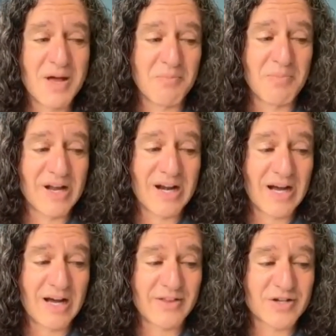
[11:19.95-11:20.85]
But
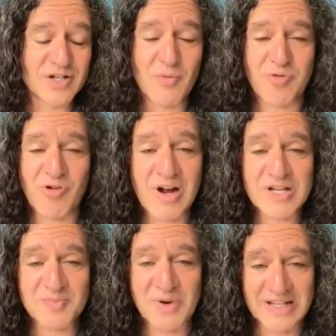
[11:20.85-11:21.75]
there's no
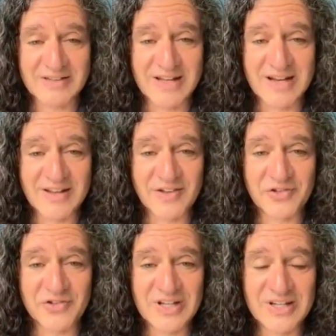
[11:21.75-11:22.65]
prize money at the end of
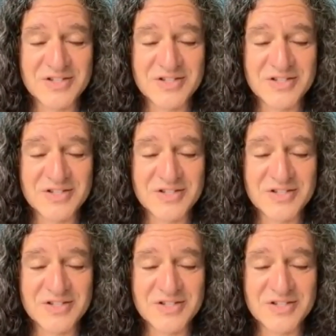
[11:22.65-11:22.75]
this.